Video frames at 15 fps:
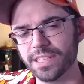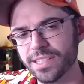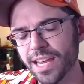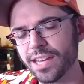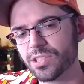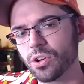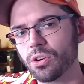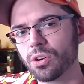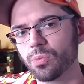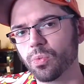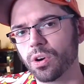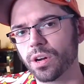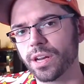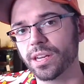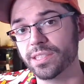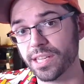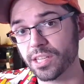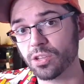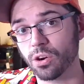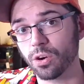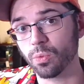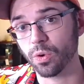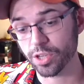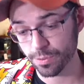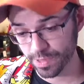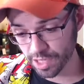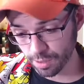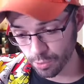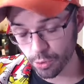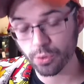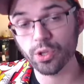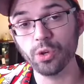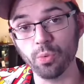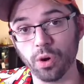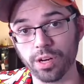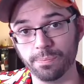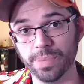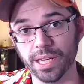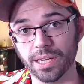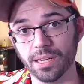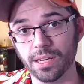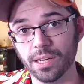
It takes hard work, and it takes hard work to become who you want to be.